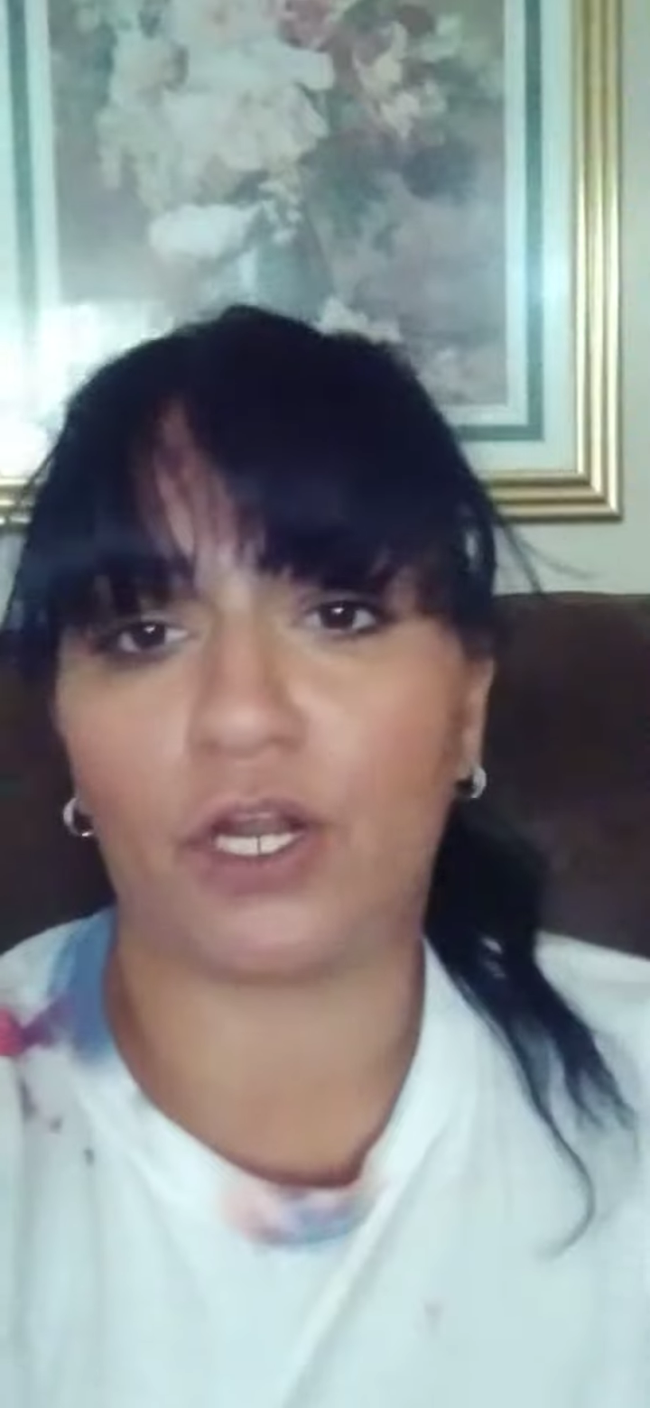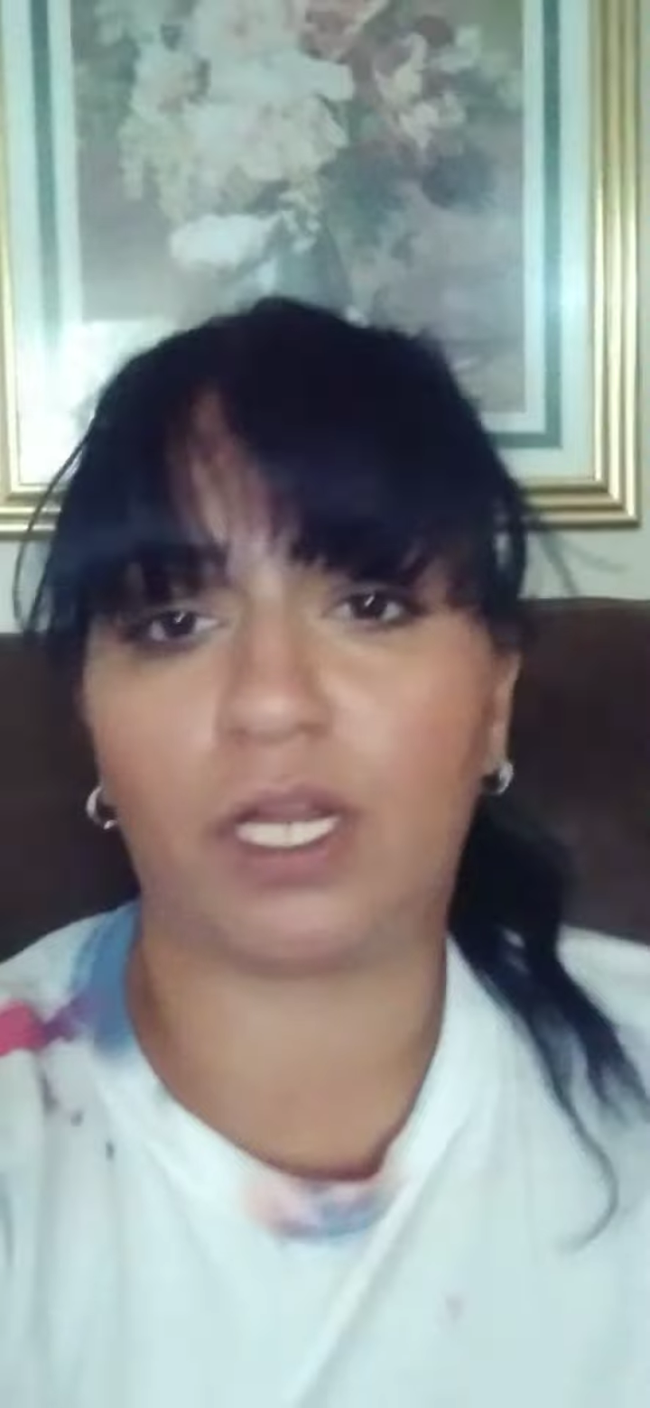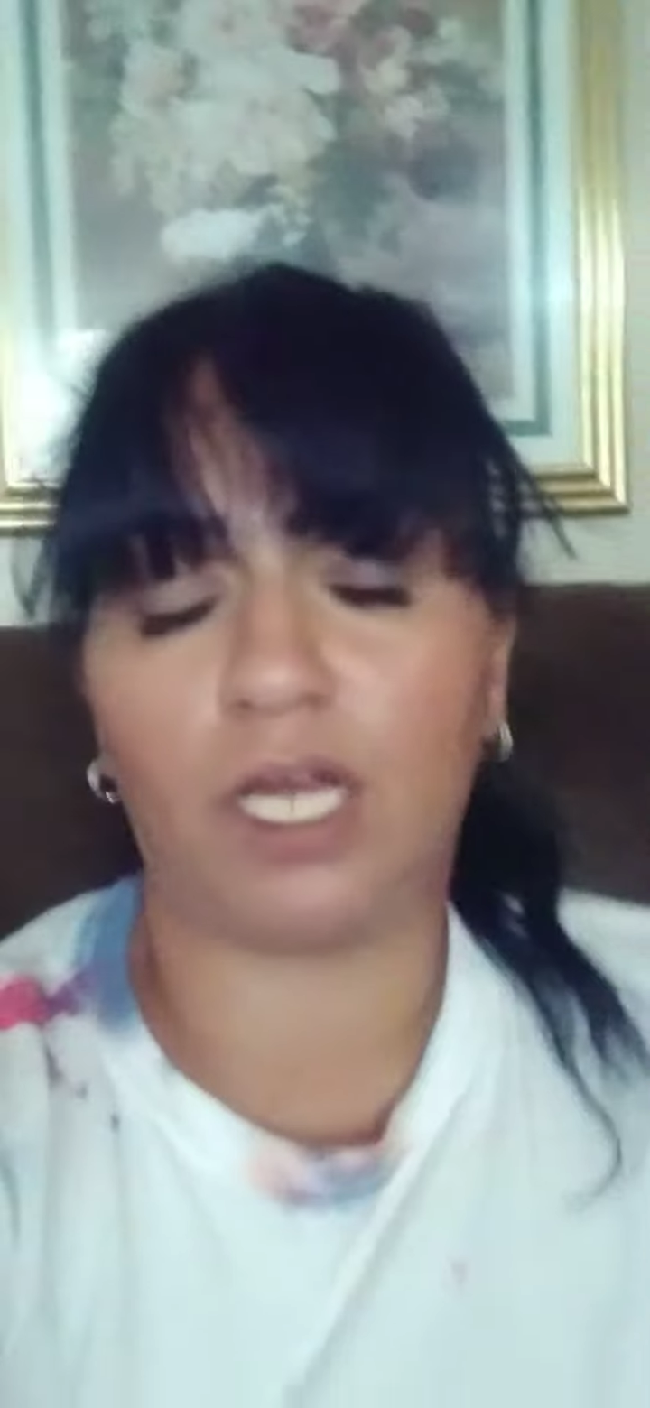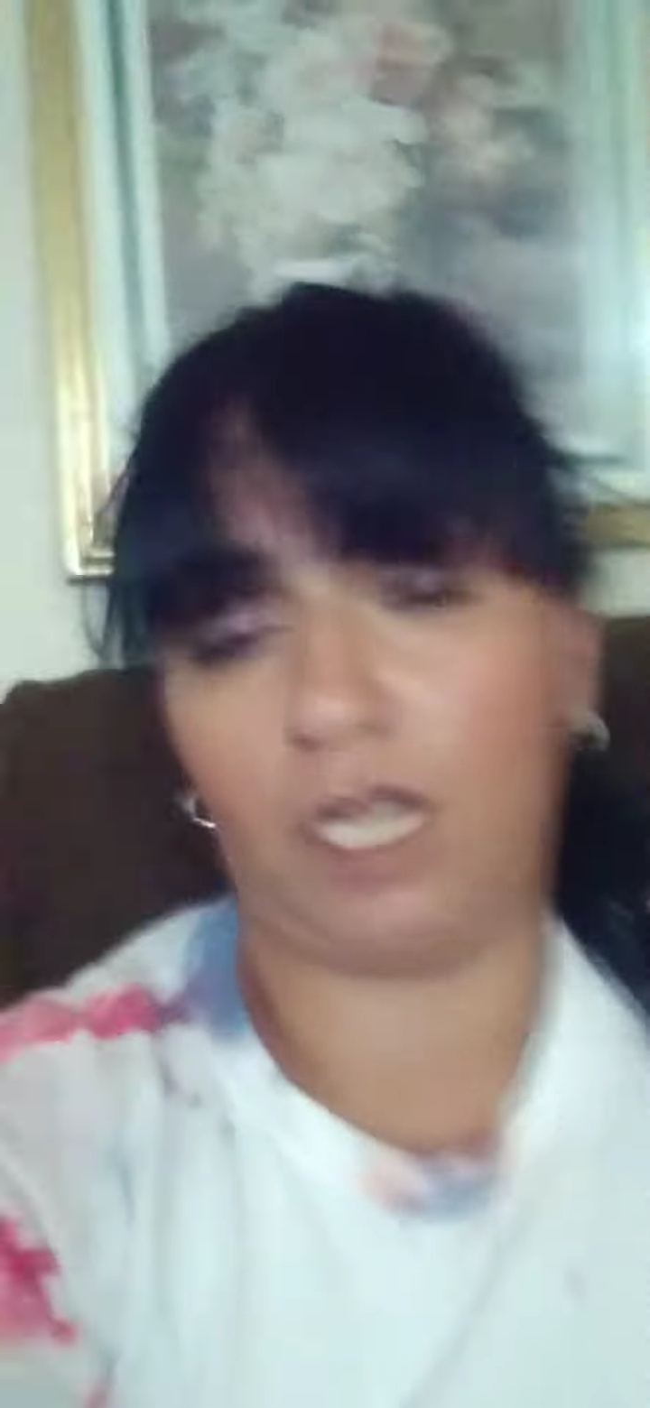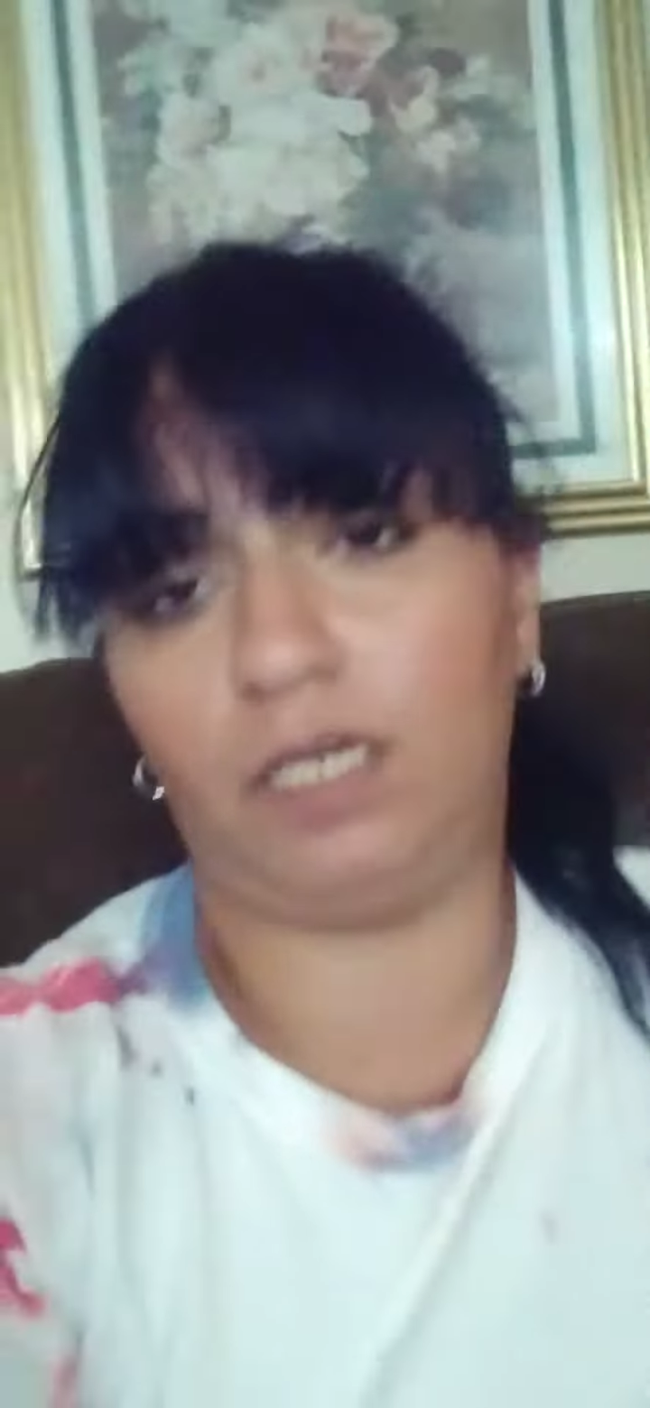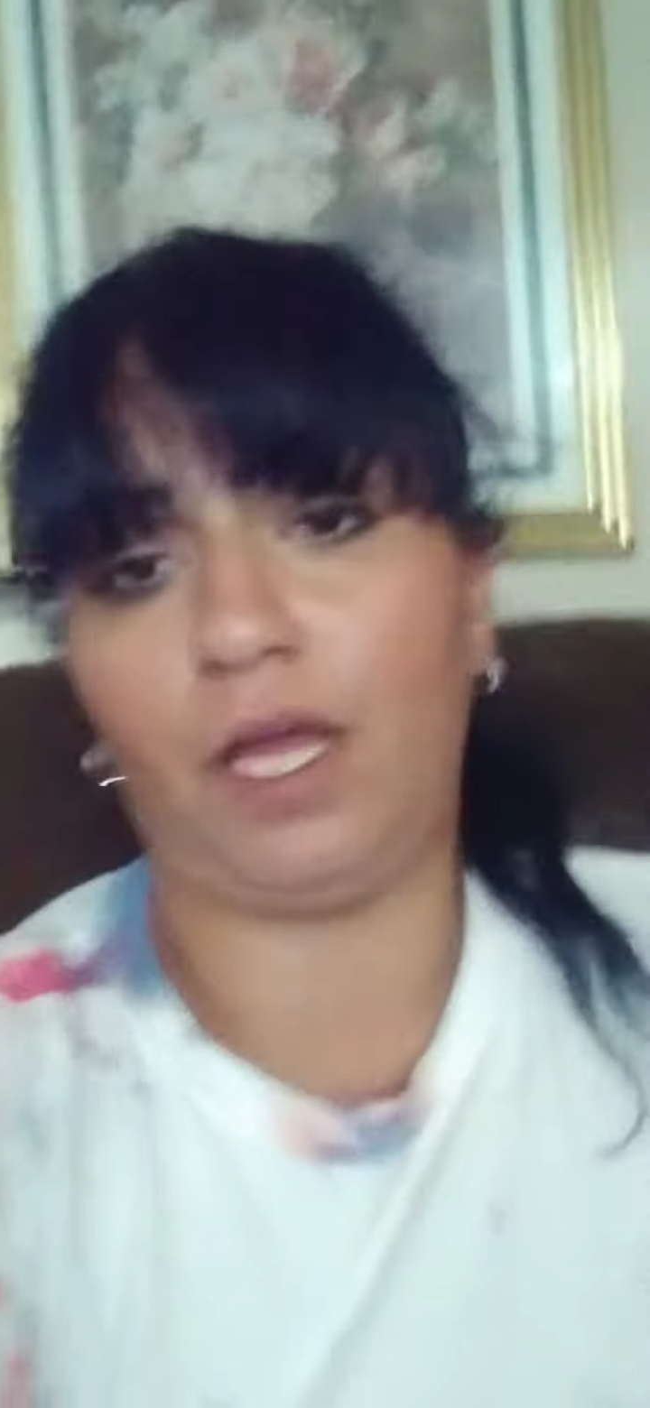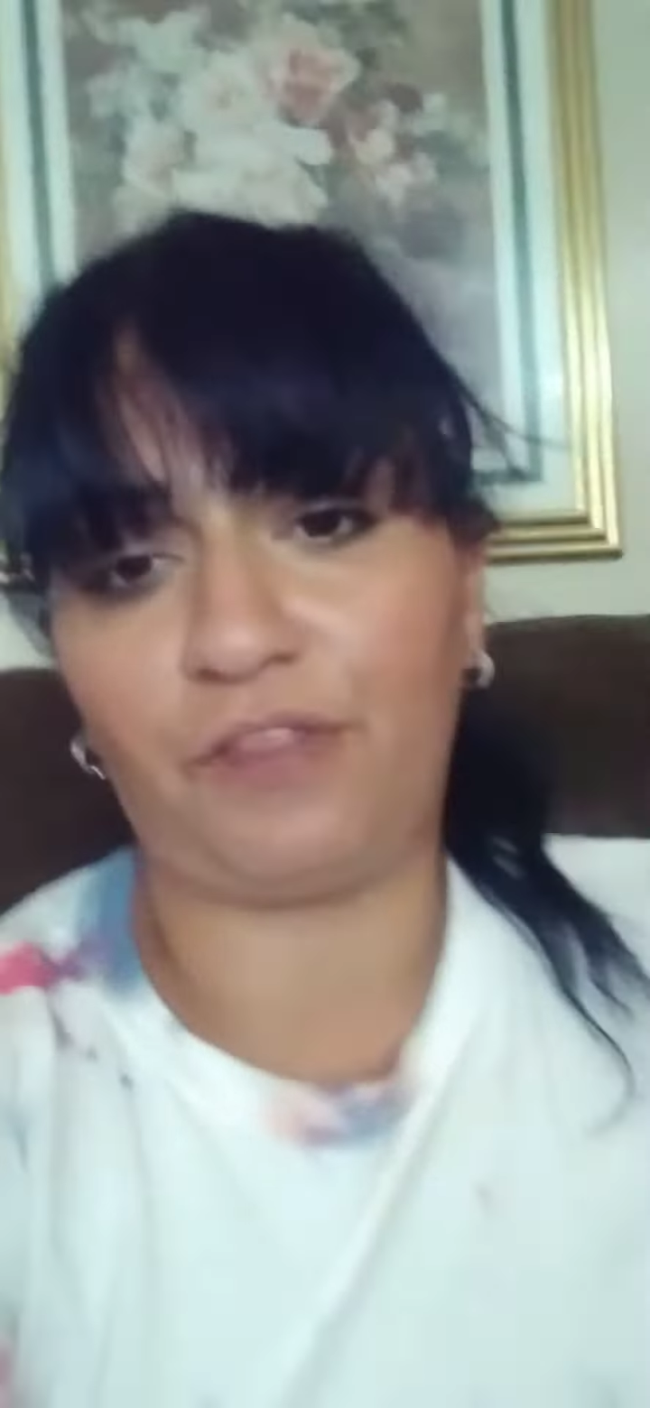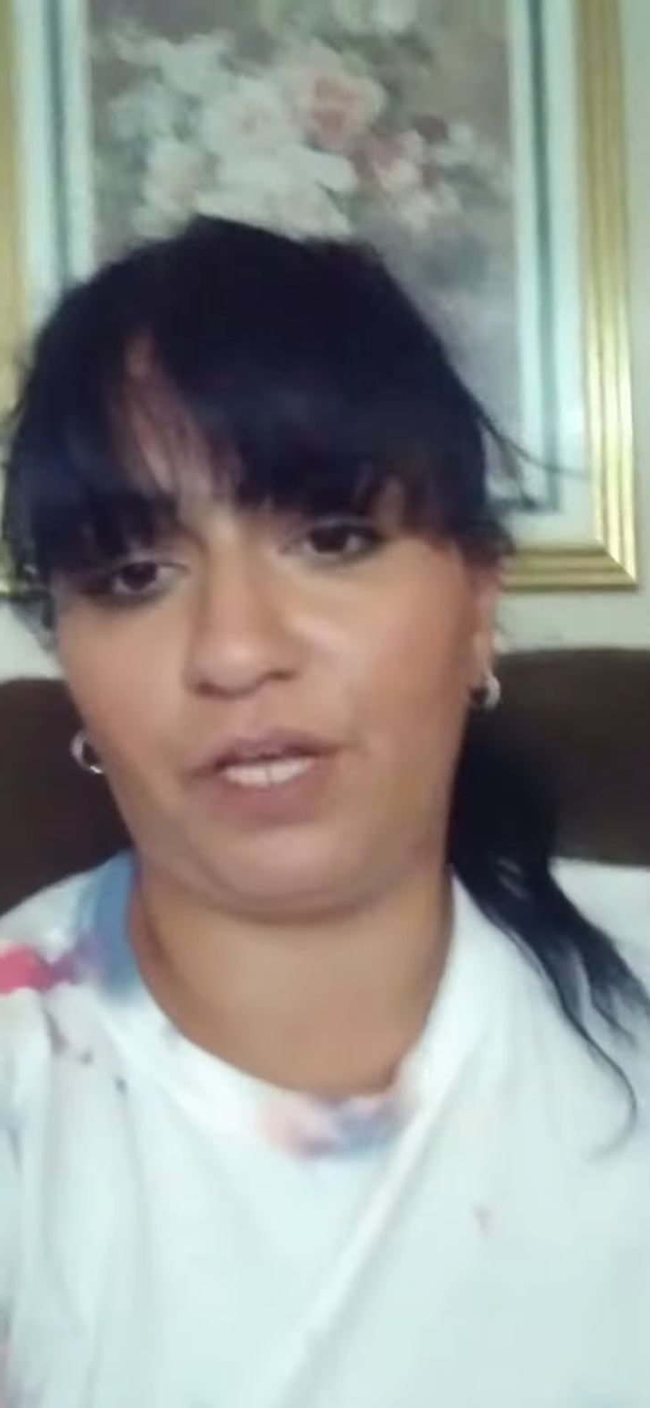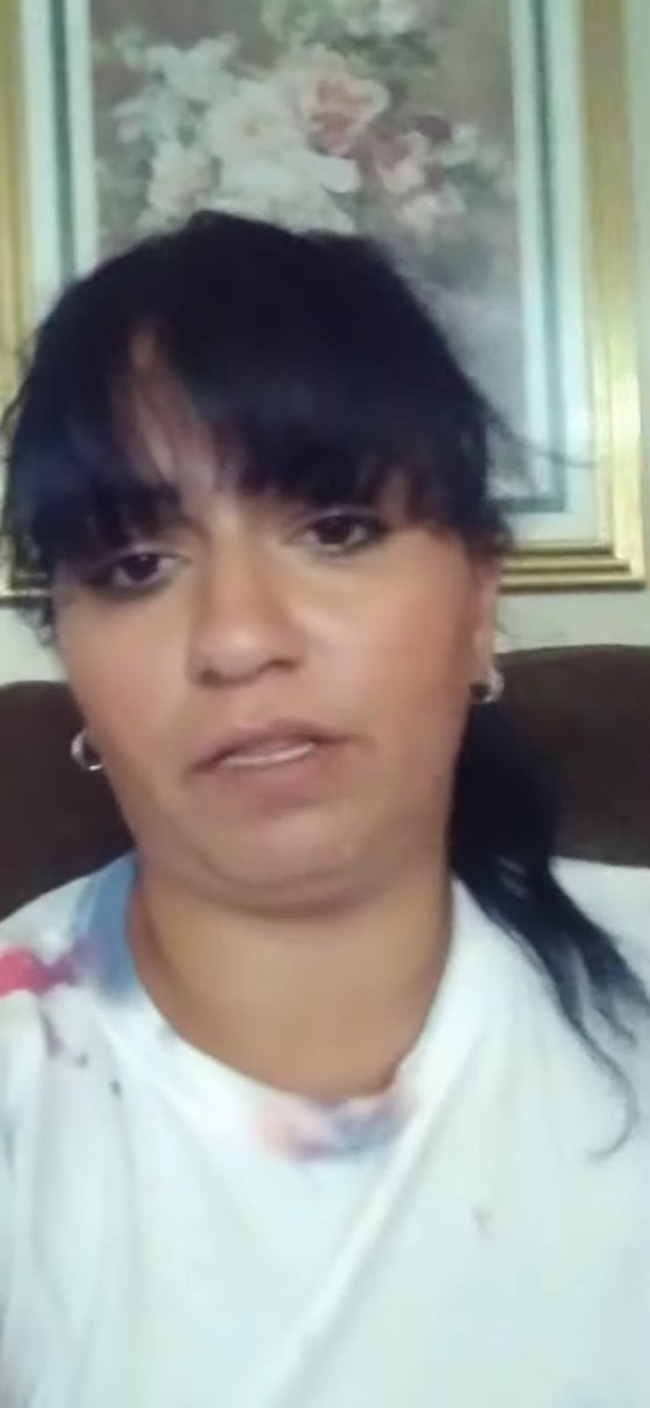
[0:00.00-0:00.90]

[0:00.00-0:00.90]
gonna nothing